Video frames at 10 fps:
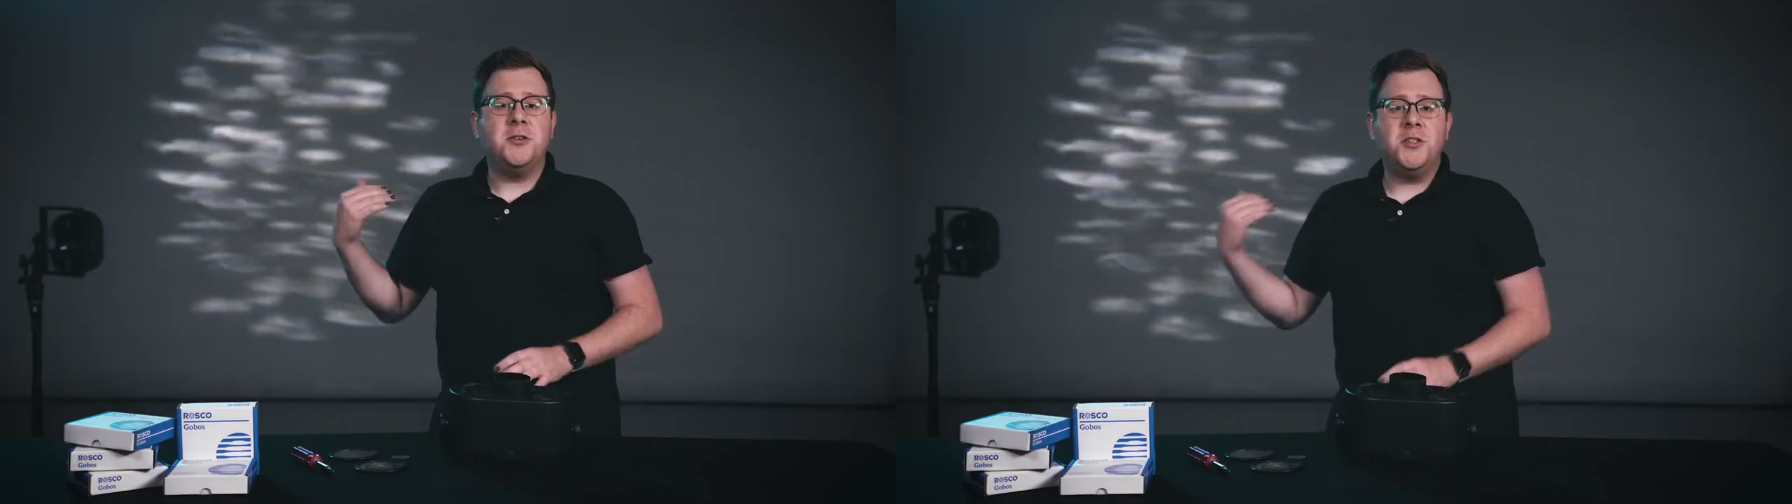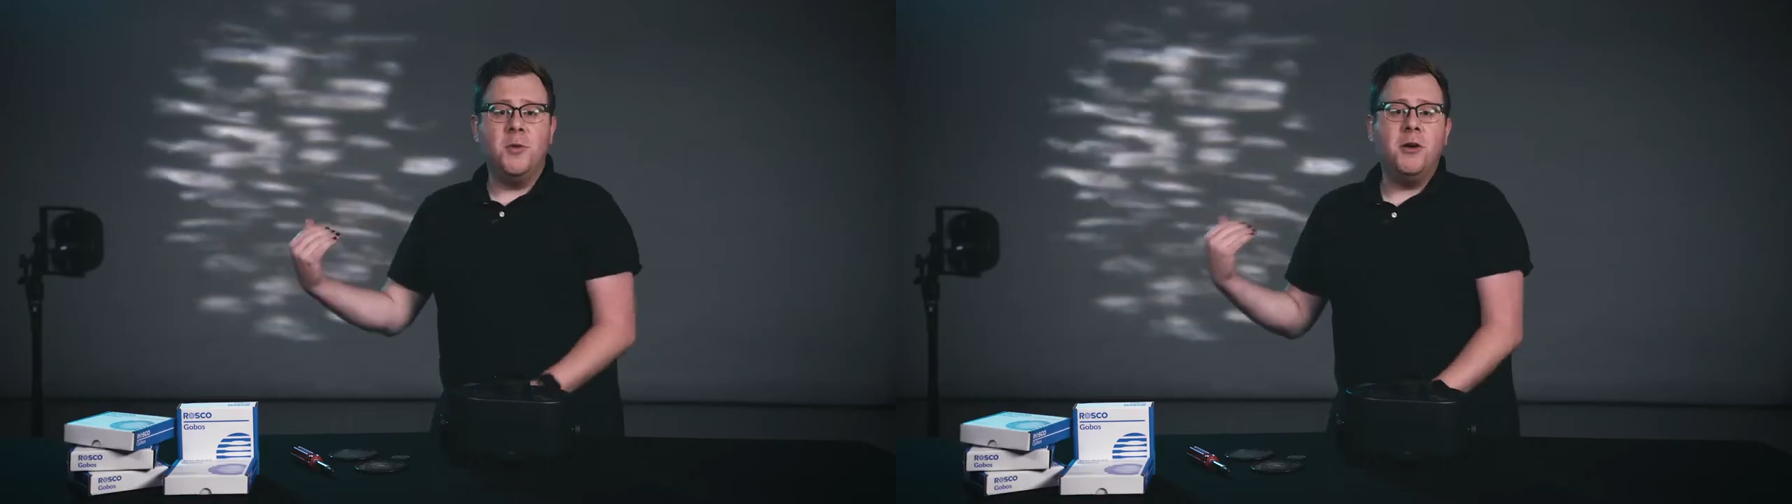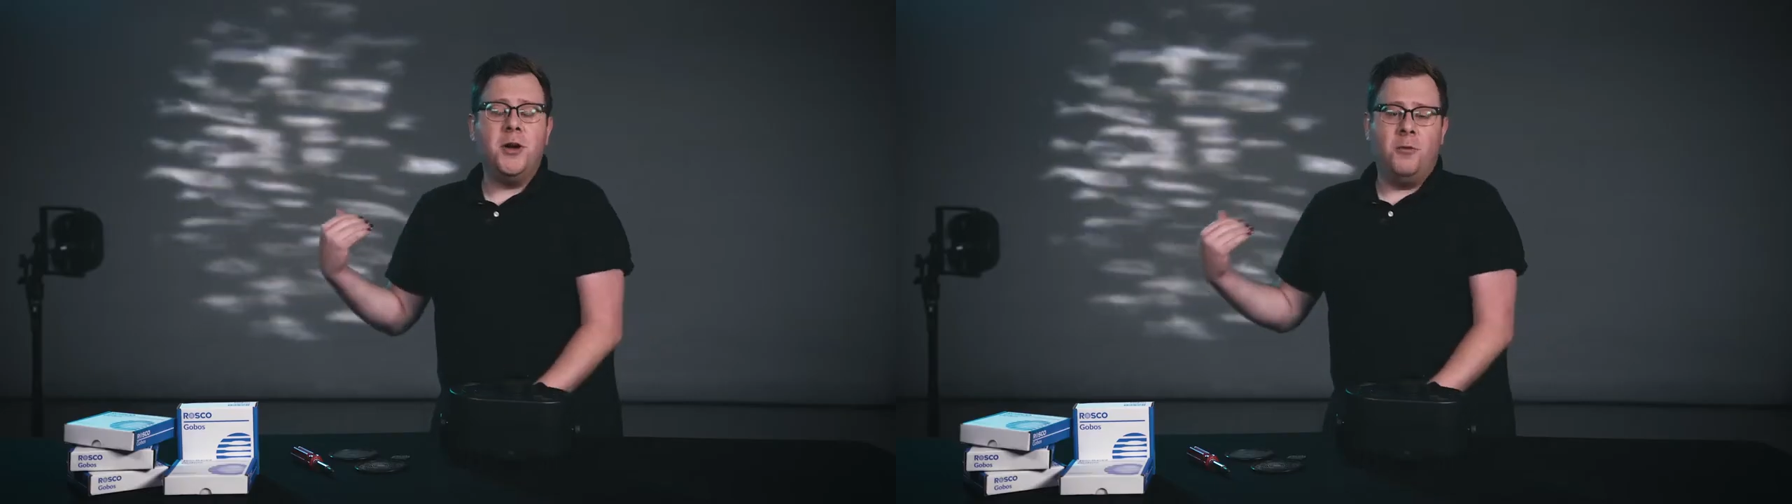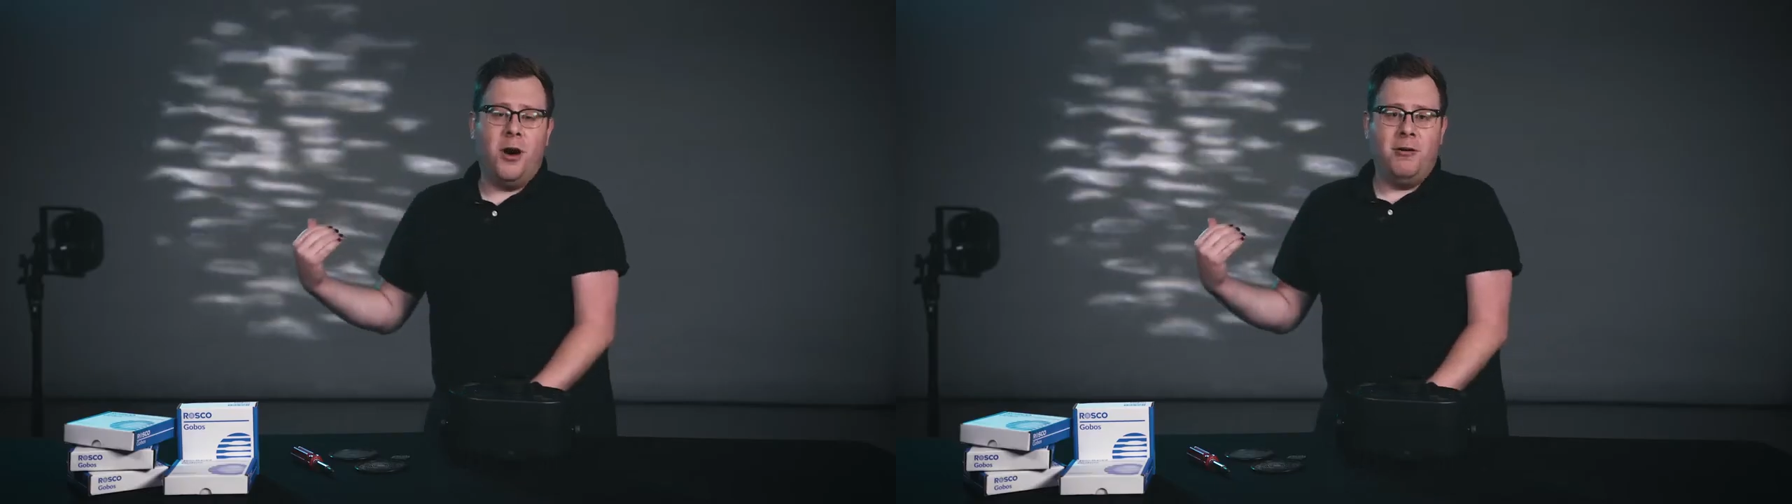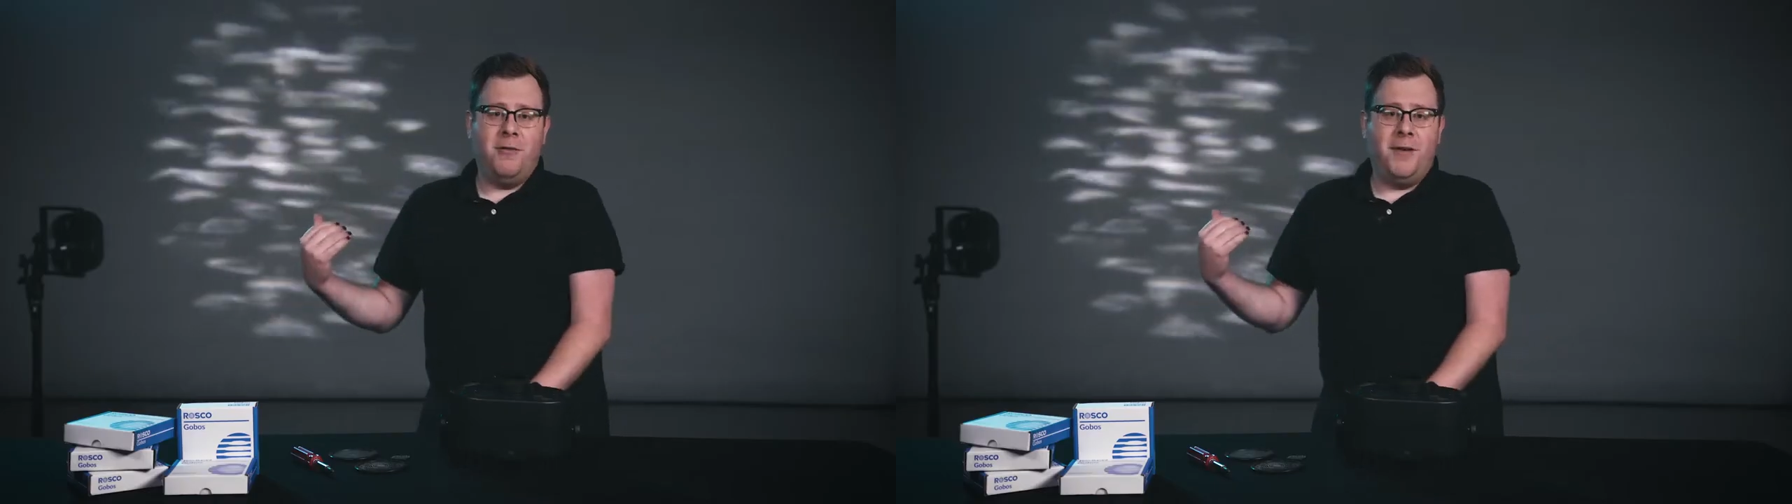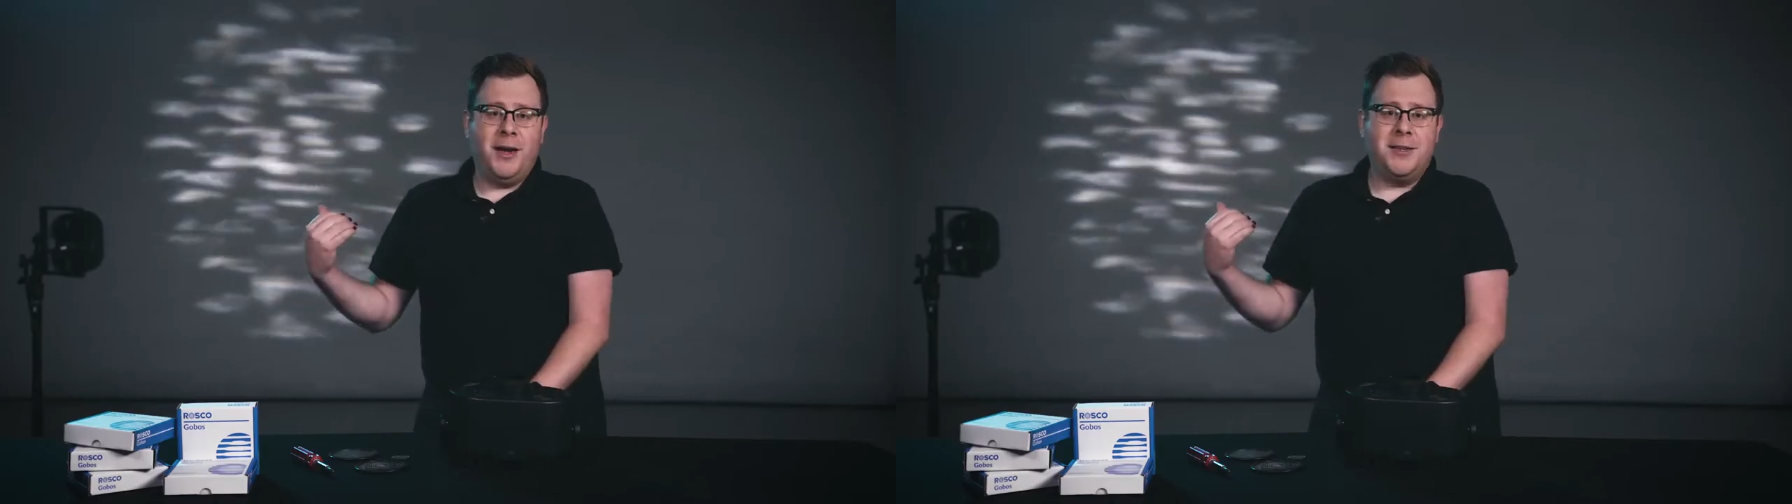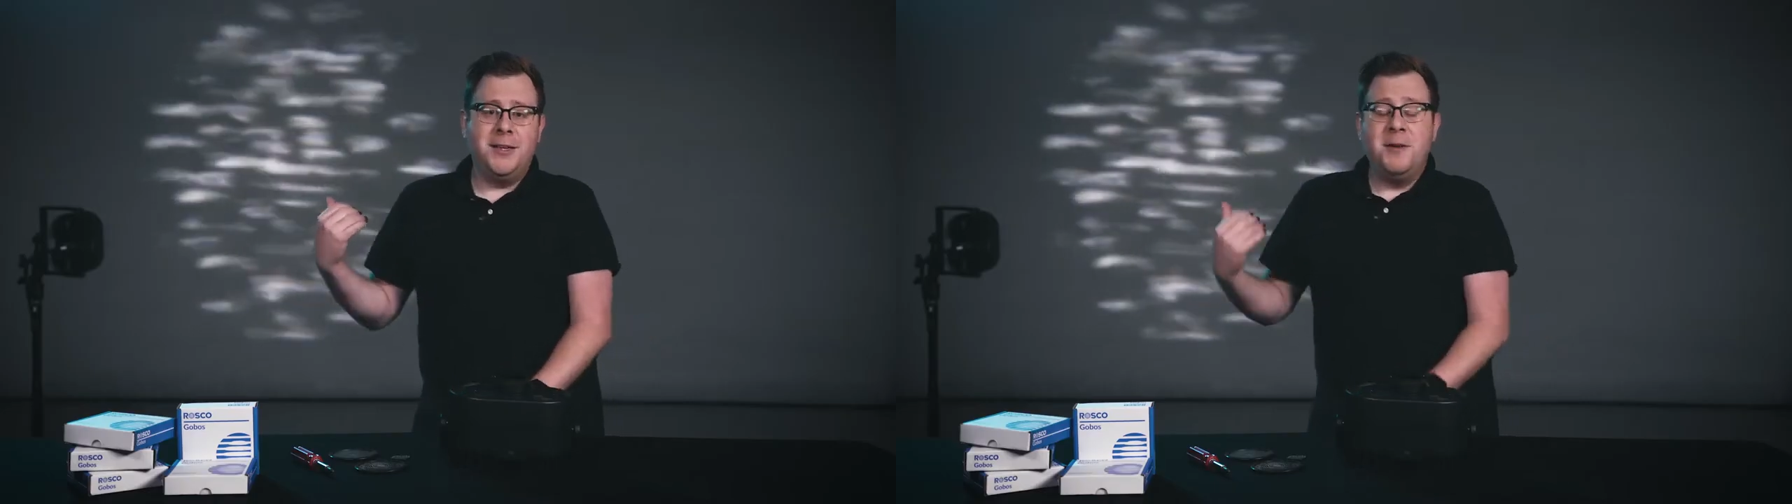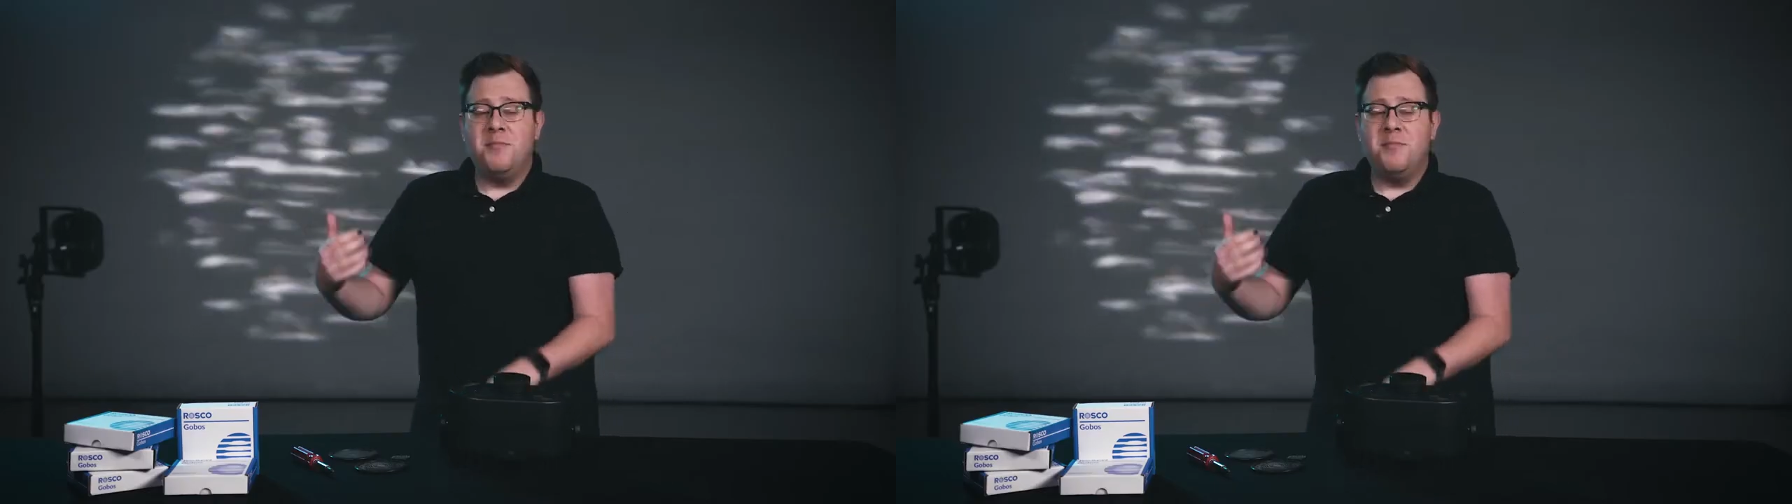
our smoke and water effect.